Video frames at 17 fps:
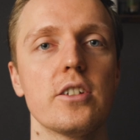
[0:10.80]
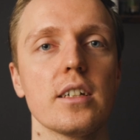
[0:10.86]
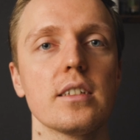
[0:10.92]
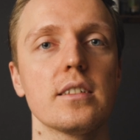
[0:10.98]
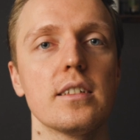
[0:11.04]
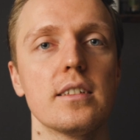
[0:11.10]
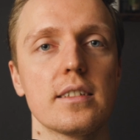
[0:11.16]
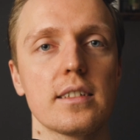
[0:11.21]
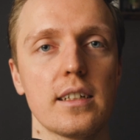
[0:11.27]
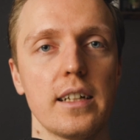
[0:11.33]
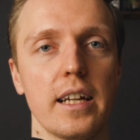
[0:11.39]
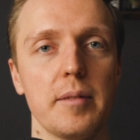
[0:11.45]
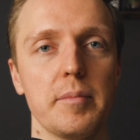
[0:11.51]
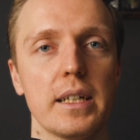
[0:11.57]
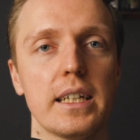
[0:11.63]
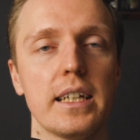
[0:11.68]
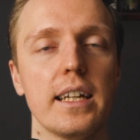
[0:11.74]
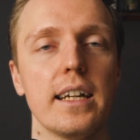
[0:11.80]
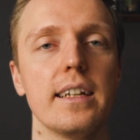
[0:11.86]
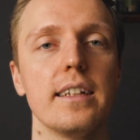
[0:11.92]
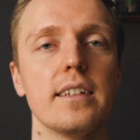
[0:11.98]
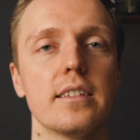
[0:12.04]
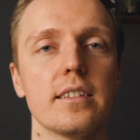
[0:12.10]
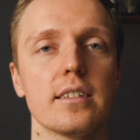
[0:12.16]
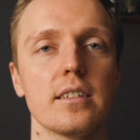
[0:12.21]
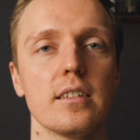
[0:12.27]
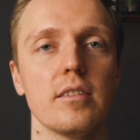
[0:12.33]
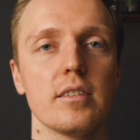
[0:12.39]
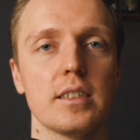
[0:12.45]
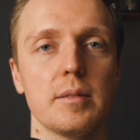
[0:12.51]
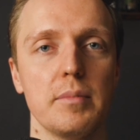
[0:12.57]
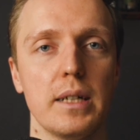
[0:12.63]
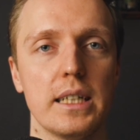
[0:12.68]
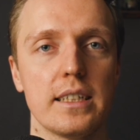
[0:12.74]
just a disclaimer here, it is
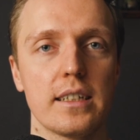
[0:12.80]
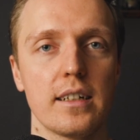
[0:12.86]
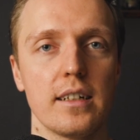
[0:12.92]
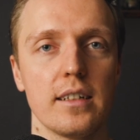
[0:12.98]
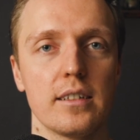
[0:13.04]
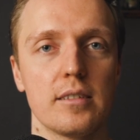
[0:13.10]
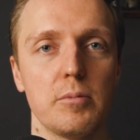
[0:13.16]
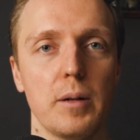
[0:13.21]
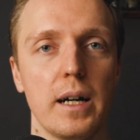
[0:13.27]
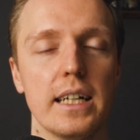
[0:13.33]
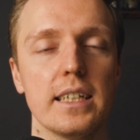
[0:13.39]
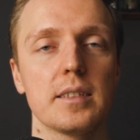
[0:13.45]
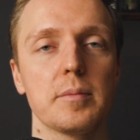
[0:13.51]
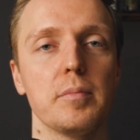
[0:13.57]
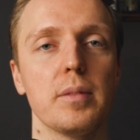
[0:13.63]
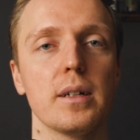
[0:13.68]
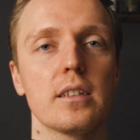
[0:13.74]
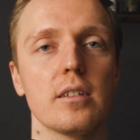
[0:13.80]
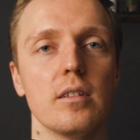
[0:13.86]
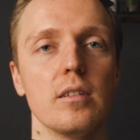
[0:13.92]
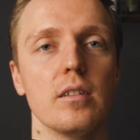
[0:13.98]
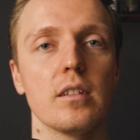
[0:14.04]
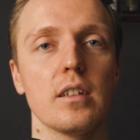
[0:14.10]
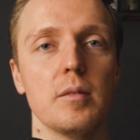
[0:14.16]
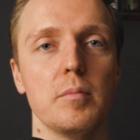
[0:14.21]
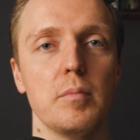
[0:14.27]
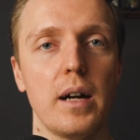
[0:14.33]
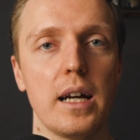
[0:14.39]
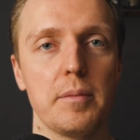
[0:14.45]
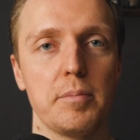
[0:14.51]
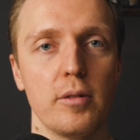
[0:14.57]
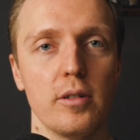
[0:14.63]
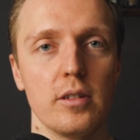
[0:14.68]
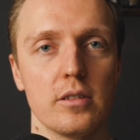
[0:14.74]
not a medical advice, but only
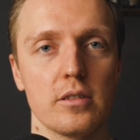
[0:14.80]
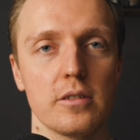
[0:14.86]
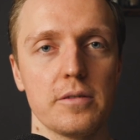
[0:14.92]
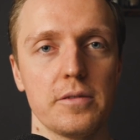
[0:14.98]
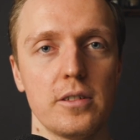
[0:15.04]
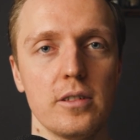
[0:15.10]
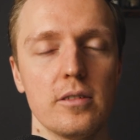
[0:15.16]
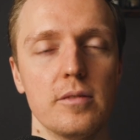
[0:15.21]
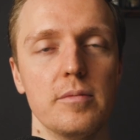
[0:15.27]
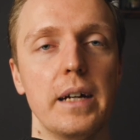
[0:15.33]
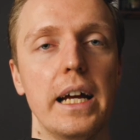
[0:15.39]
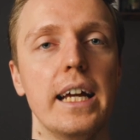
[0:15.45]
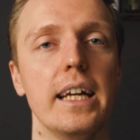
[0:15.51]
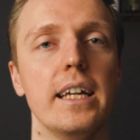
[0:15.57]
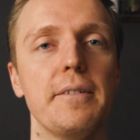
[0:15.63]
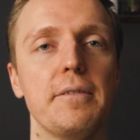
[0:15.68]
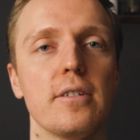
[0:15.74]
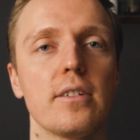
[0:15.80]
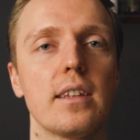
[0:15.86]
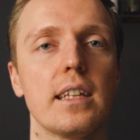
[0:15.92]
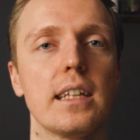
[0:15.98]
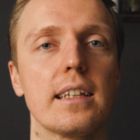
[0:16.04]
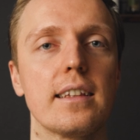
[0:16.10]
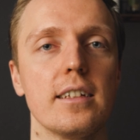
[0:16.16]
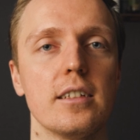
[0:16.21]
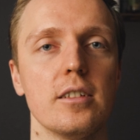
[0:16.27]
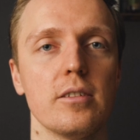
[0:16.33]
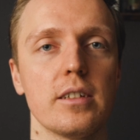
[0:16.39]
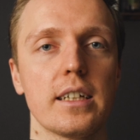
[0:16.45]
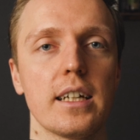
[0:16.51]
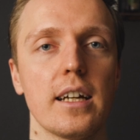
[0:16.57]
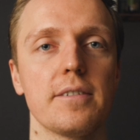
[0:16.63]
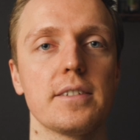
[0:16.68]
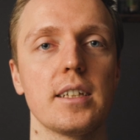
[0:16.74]
my point of view. If you think that you
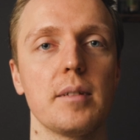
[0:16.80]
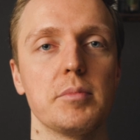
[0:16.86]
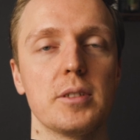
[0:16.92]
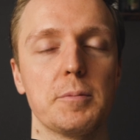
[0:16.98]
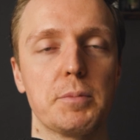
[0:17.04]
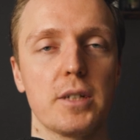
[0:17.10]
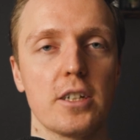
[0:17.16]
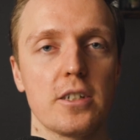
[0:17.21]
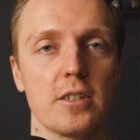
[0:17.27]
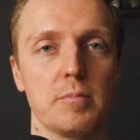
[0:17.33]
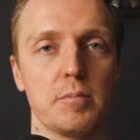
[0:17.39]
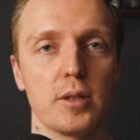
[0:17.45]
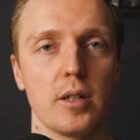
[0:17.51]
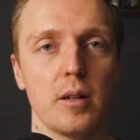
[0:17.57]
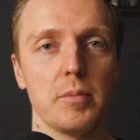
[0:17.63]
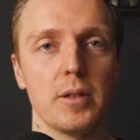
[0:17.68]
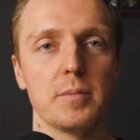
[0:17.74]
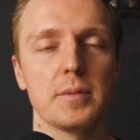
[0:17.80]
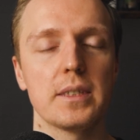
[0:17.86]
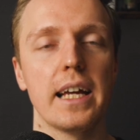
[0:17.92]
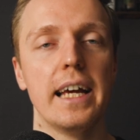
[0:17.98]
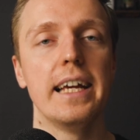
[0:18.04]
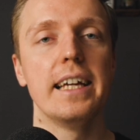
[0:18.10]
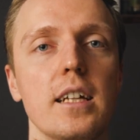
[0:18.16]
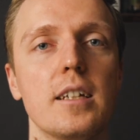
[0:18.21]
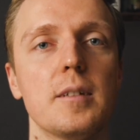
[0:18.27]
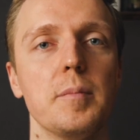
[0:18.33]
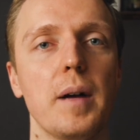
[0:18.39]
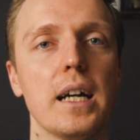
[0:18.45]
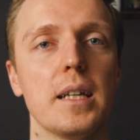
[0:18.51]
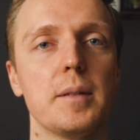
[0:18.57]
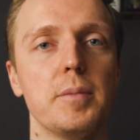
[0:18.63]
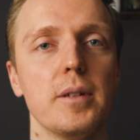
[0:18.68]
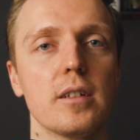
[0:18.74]
have some depression problems, it
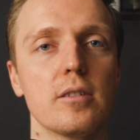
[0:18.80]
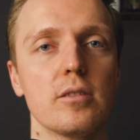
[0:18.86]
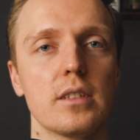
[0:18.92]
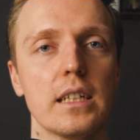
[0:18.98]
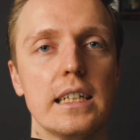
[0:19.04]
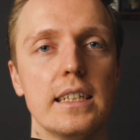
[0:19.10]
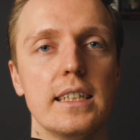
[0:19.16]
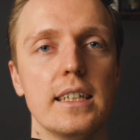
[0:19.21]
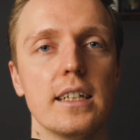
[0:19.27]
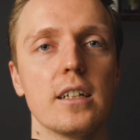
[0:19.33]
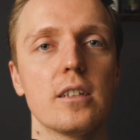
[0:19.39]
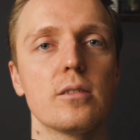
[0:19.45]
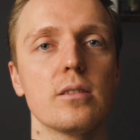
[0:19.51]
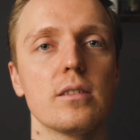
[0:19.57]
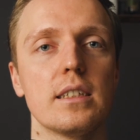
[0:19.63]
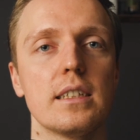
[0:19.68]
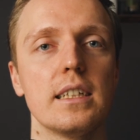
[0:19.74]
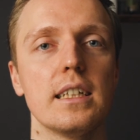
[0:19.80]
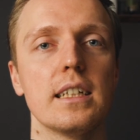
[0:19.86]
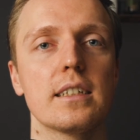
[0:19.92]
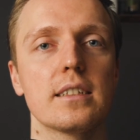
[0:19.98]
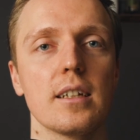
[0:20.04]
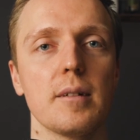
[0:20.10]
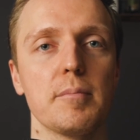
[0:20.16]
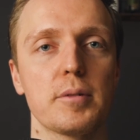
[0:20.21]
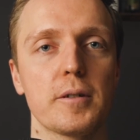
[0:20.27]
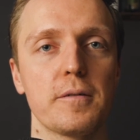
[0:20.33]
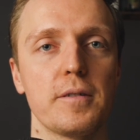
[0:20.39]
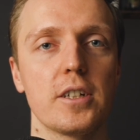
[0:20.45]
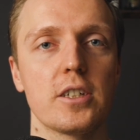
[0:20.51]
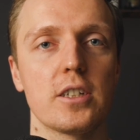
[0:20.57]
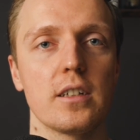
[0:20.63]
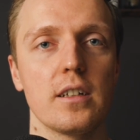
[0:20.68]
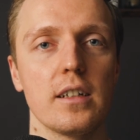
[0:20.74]
might be a good idea to seek some
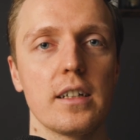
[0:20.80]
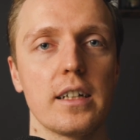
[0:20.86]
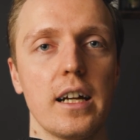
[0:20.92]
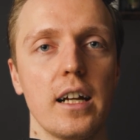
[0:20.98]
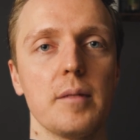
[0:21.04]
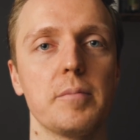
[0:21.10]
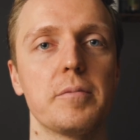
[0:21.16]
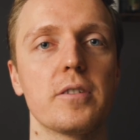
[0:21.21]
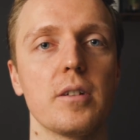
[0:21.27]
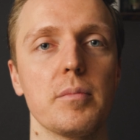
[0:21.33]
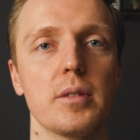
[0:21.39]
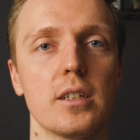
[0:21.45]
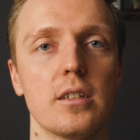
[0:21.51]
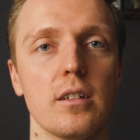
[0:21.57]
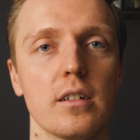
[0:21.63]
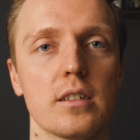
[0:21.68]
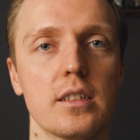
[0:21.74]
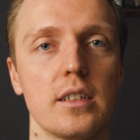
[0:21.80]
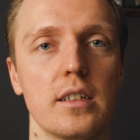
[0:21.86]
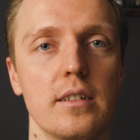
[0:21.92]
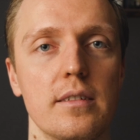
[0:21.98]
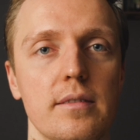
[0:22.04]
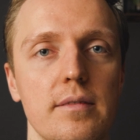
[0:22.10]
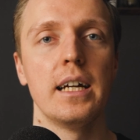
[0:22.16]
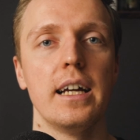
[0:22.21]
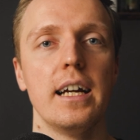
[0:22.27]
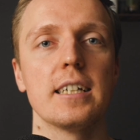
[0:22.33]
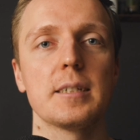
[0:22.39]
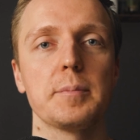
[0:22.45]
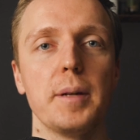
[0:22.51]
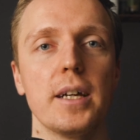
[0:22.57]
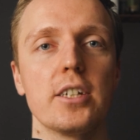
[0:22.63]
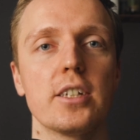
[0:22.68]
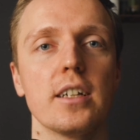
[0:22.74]
professional help from the doctor.
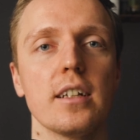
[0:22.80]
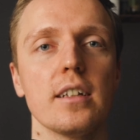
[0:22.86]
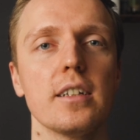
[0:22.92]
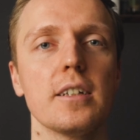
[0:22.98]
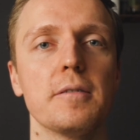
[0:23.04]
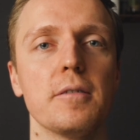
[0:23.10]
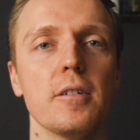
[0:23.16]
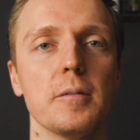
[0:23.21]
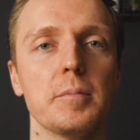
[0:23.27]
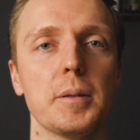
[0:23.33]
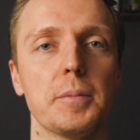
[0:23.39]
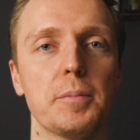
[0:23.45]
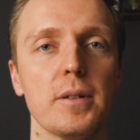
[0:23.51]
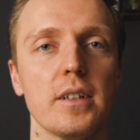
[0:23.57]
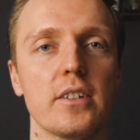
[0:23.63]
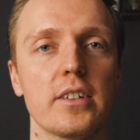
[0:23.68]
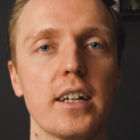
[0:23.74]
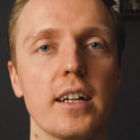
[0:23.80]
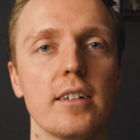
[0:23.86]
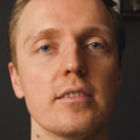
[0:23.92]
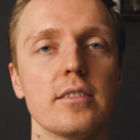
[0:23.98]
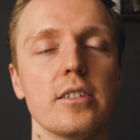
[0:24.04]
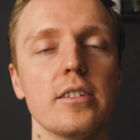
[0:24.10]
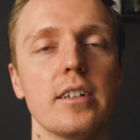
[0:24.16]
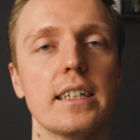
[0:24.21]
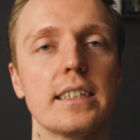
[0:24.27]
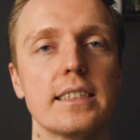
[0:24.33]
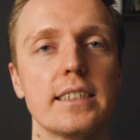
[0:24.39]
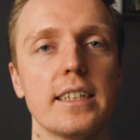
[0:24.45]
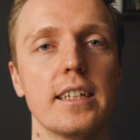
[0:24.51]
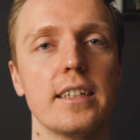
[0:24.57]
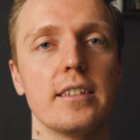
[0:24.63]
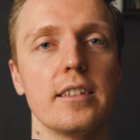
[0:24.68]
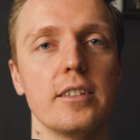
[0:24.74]
Especially if all people around you are
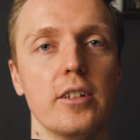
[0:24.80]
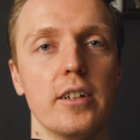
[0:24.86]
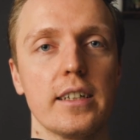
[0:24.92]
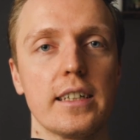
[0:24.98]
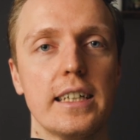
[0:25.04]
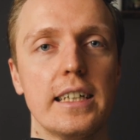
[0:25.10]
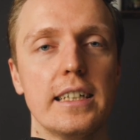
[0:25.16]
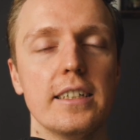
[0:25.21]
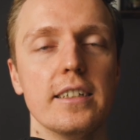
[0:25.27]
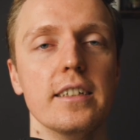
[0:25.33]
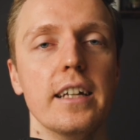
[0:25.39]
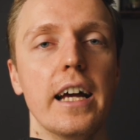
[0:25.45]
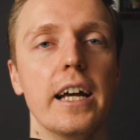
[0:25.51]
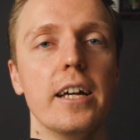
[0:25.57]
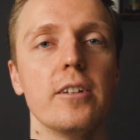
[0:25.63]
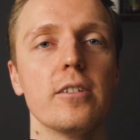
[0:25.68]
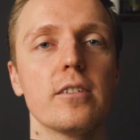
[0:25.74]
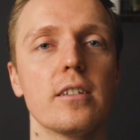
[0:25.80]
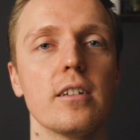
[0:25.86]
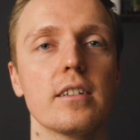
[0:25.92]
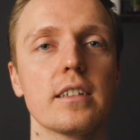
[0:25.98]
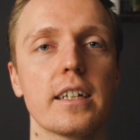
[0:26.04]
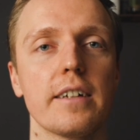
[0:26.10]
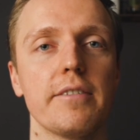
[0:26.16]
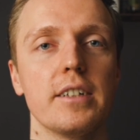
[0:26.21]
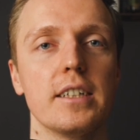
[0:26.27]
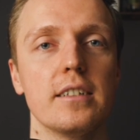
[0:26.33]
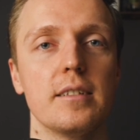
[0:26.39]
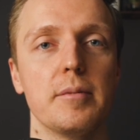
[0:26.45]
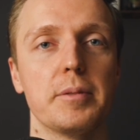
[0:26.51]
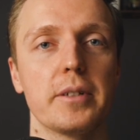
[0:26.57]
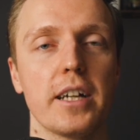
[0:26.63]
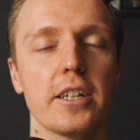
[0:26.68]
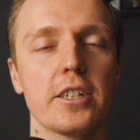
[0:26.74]
saying you are kidding, you don't have any
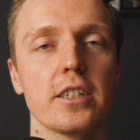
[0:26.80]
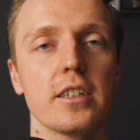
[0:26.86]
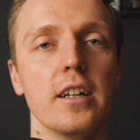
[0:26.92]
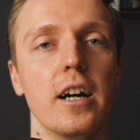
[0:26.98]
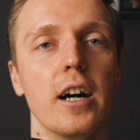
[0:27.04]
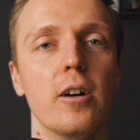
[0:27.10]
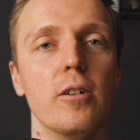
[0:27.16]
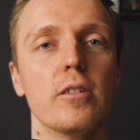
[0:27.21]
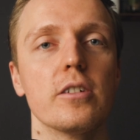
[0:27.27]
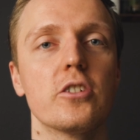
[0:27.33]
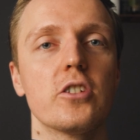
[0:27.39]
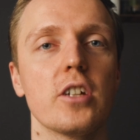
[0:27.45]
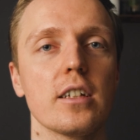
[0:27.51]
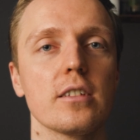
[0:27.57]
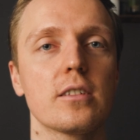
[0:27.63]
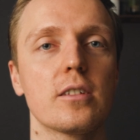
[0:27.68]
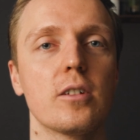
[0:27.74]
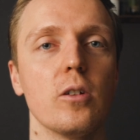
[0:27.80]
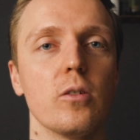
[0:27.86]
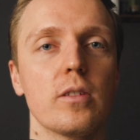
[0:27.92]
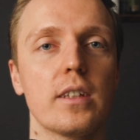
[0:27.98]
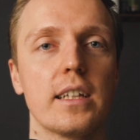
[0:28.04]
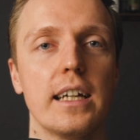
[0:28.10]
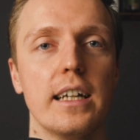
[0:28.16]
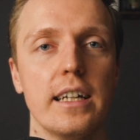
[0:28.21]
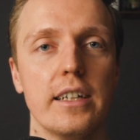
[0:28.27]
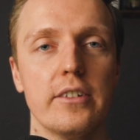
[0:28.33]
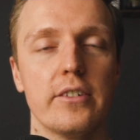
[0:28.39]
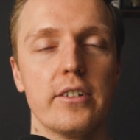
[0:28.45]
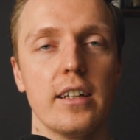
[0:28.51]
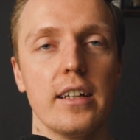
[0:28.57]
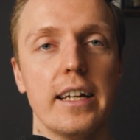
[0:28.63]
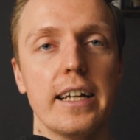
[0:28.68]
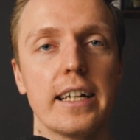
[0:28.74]
depression, or just go there and
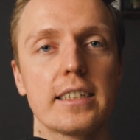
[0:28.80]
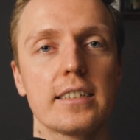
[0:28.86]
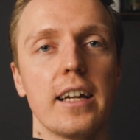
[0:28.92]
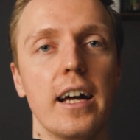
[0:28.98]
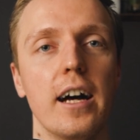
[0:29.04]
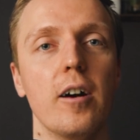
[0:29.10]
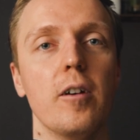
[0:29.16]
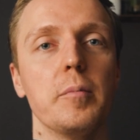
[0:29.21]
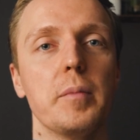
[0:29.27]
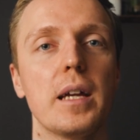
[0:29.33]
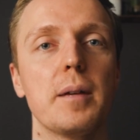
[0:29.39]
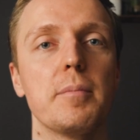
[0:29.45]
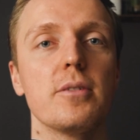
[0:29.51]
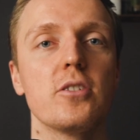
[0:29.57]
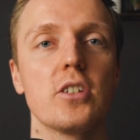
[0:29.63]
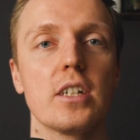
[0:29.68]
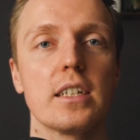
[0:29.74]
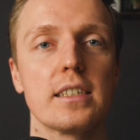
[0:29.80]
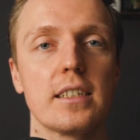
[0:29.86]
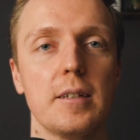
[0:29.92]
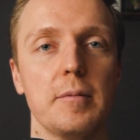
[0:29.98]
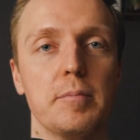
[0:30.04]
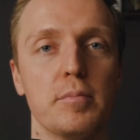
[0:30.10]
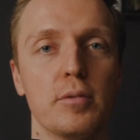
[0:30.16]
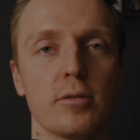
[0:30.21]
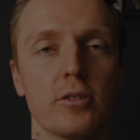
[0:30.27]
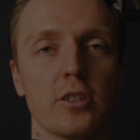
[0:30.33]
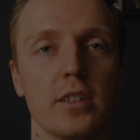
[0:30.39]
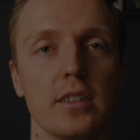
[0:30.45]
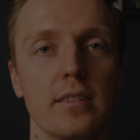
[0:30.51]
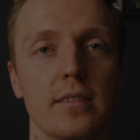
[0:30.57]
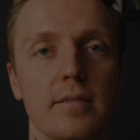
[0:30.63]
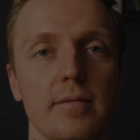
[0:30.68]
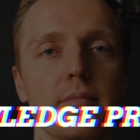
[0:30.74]
relax, or maybe just keep
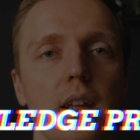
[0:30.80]
pushing.